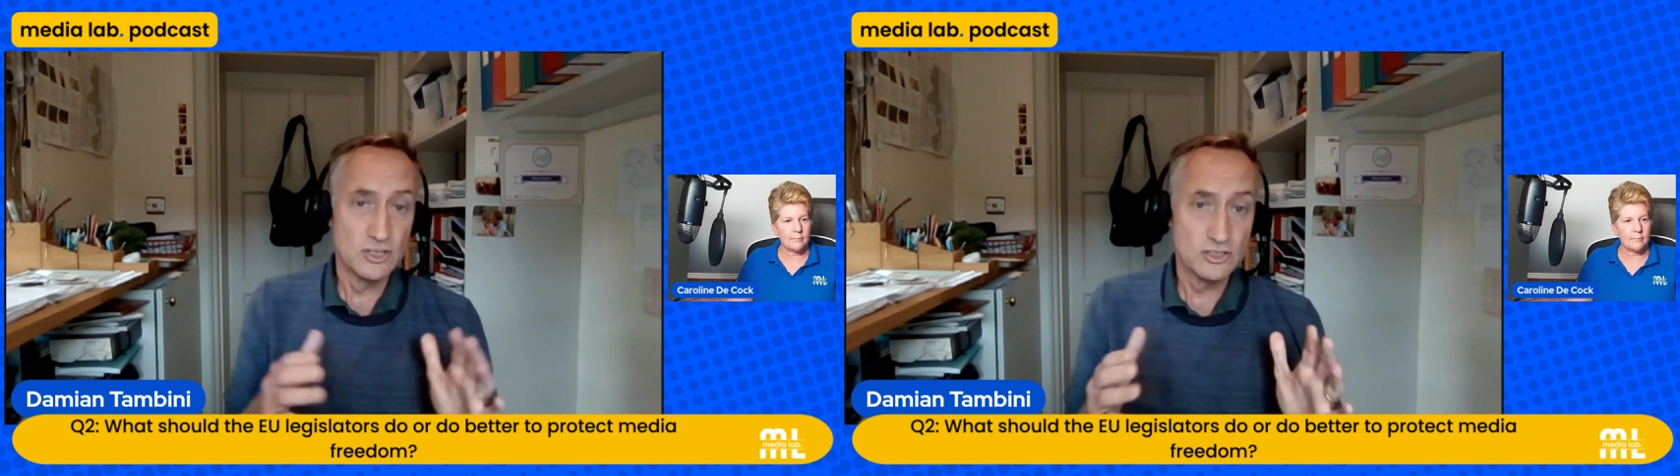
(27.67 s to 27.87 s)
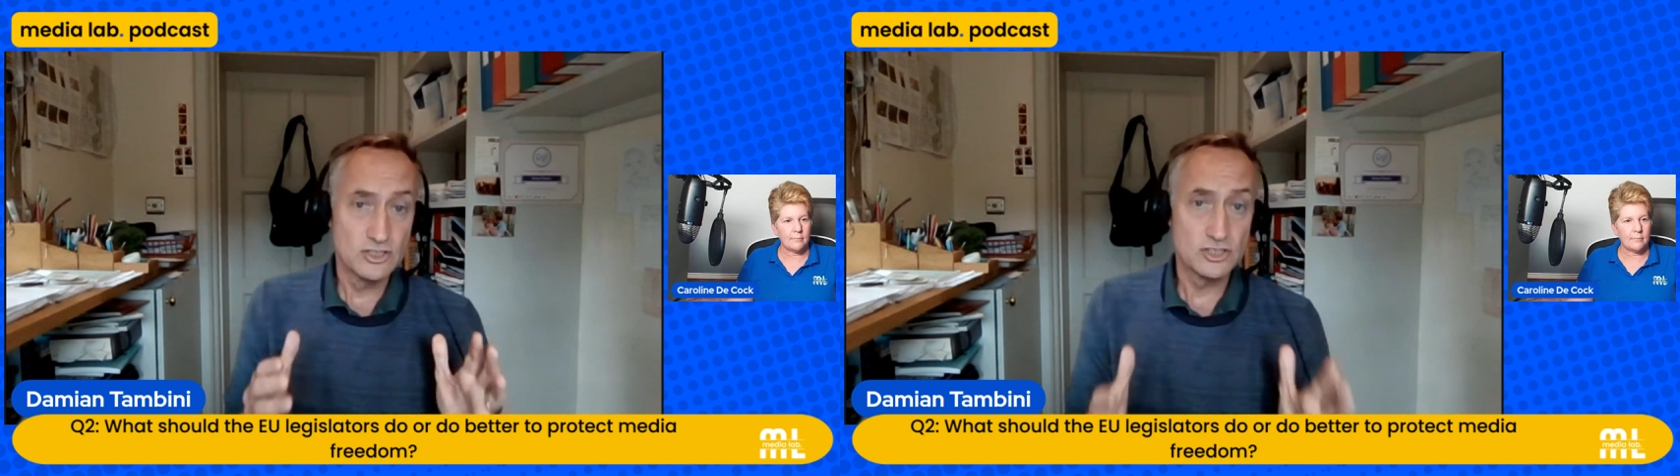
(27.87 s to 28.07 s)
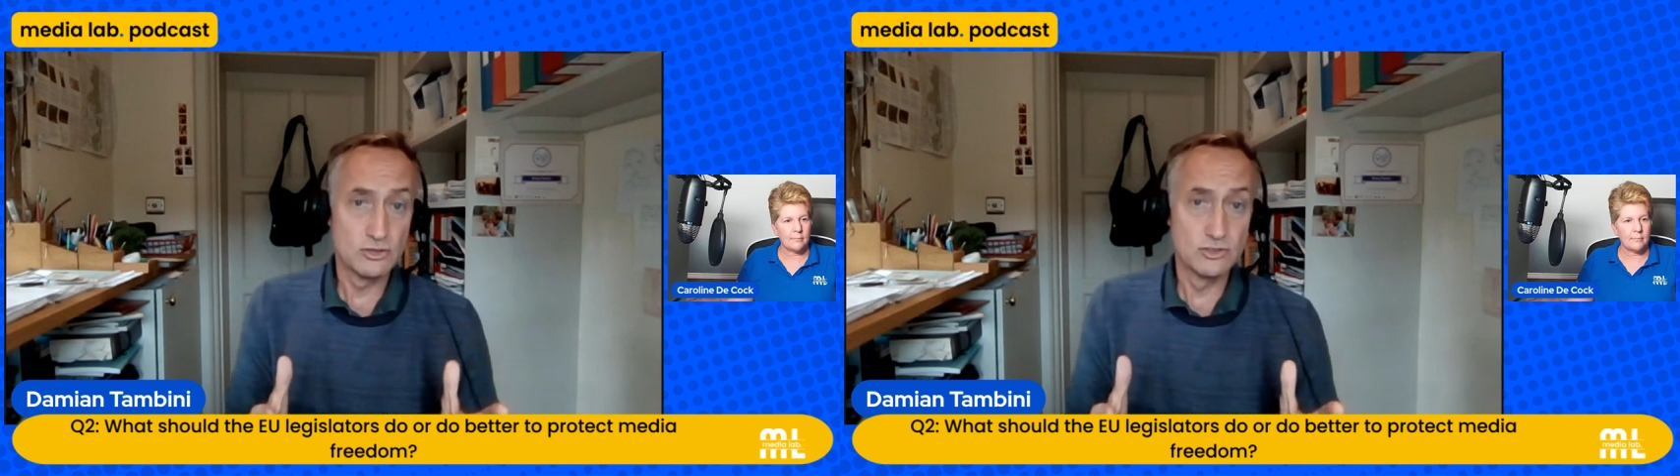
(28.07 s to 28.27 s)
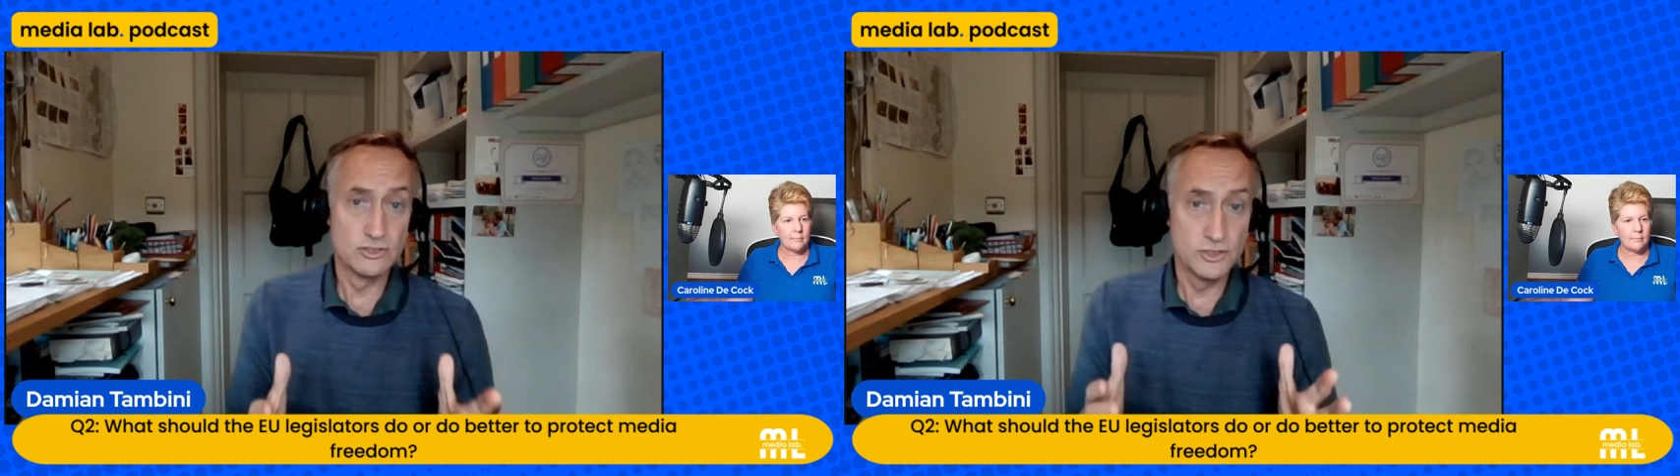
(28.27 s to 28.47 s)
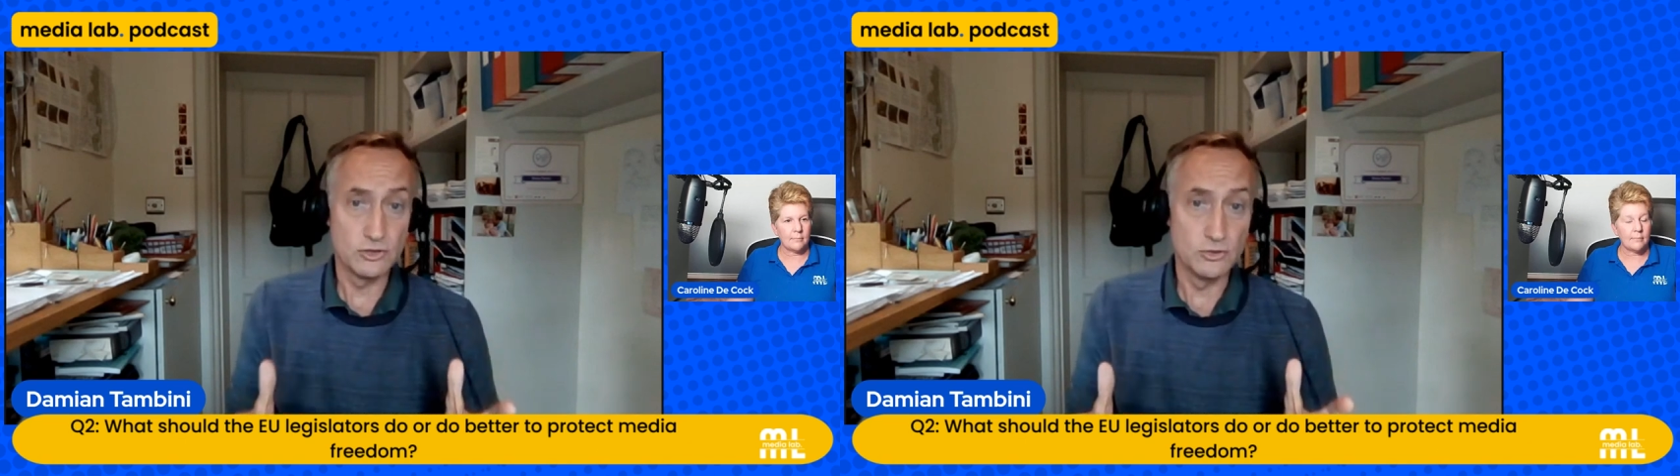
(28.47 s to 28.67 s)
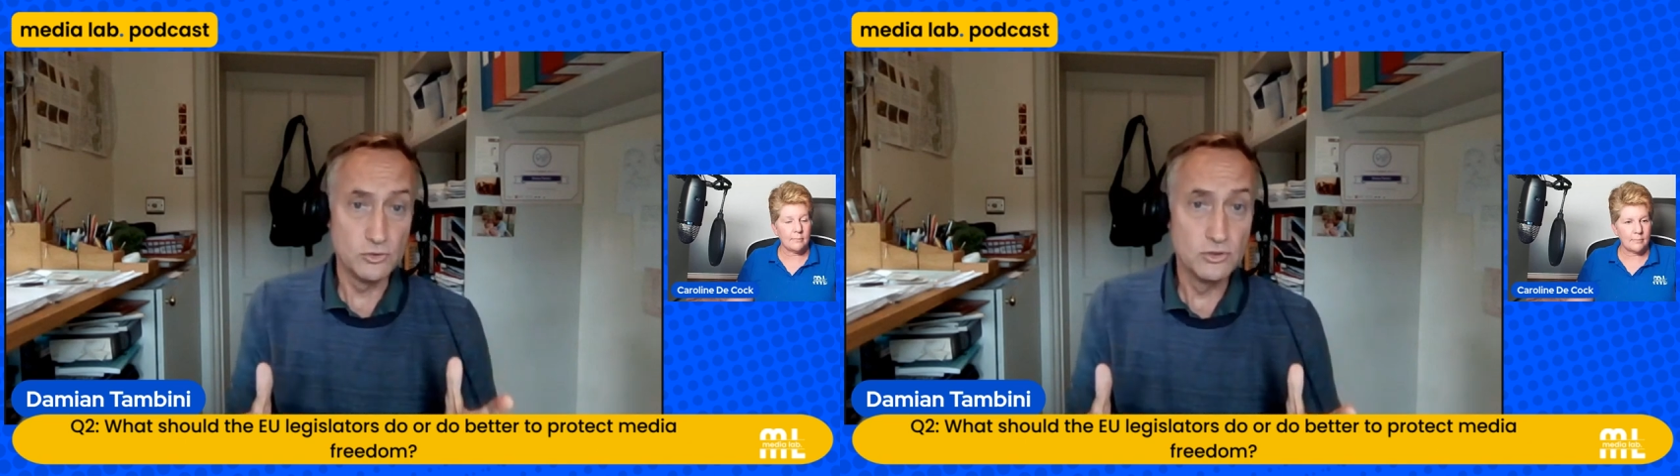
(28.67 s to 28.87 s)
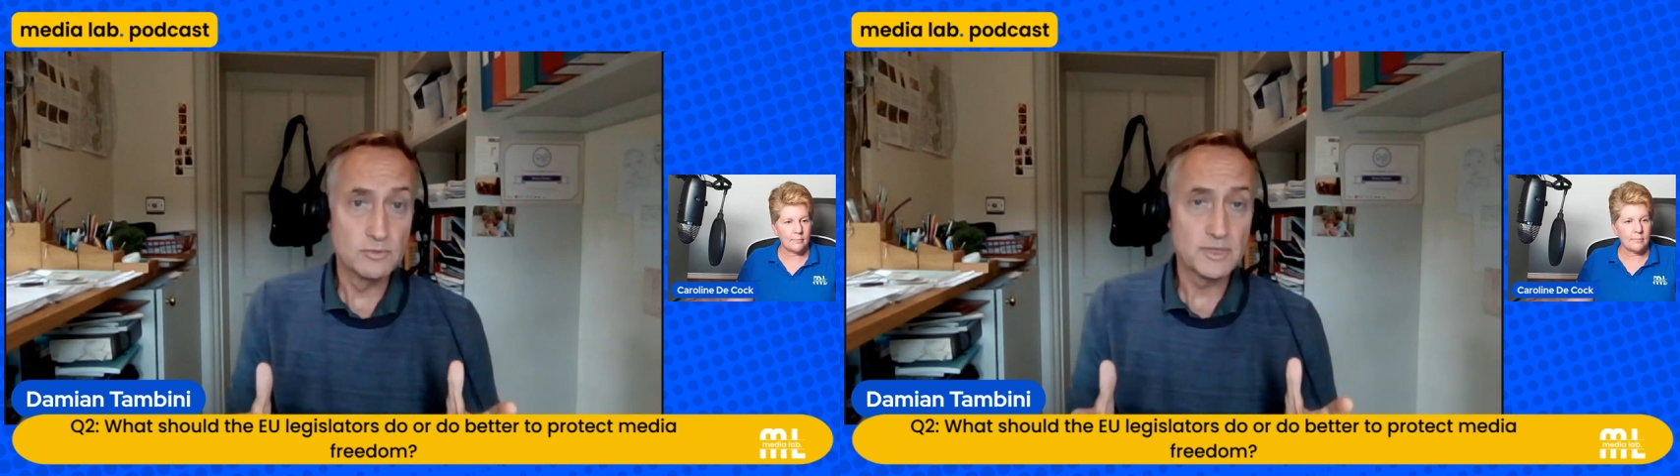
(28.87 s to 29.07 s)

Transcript: should do,